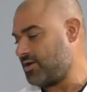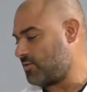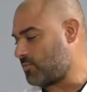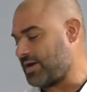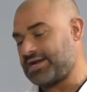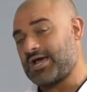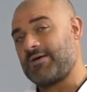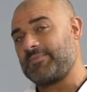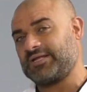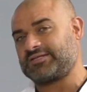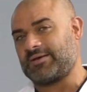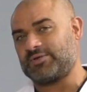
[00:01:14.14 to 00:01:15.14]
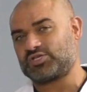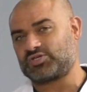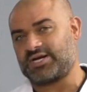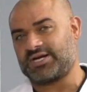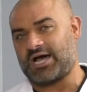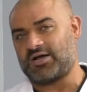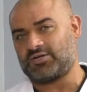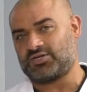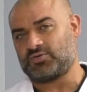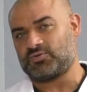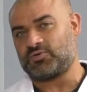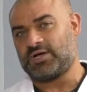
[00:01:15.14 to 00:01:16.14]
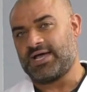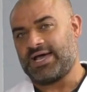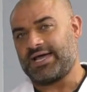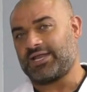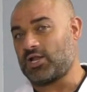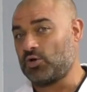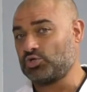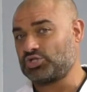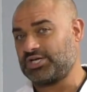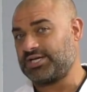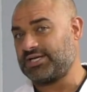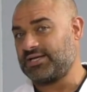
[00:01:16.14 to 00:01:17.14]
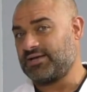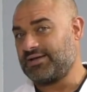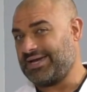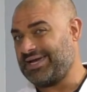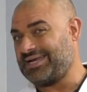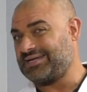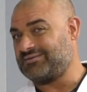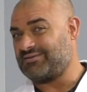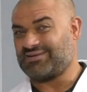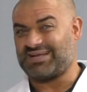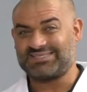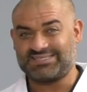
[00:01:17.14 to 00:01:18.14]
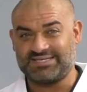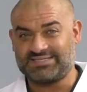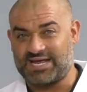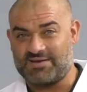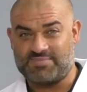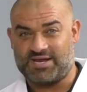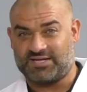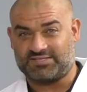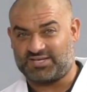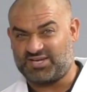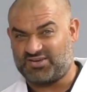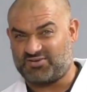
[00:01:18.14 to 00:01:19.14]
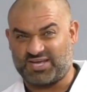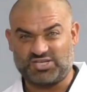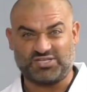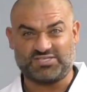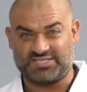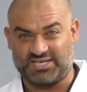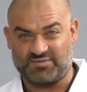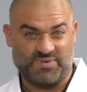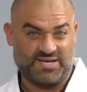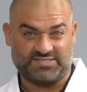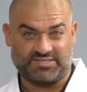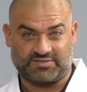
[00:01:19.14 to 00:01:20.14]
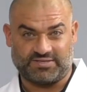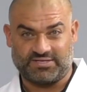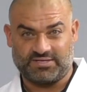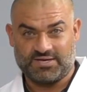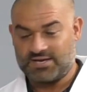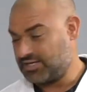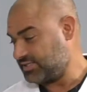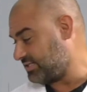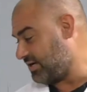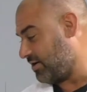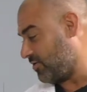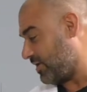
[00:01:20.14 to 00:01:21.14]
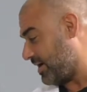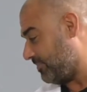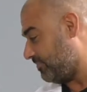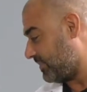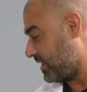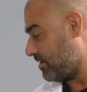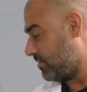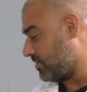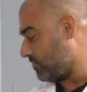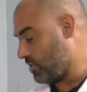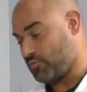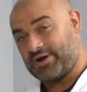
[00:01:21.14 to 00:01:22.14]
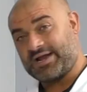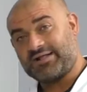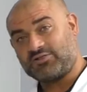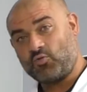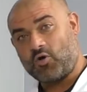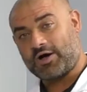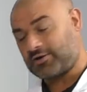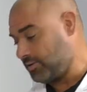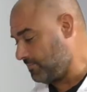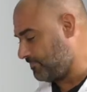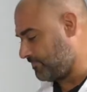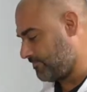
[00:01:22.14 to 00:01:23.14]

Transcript: Right now I'm gonna demonstrate how to do a lotion in less than 10 minutes in your kitchen sink basically. So um, we wait out the water.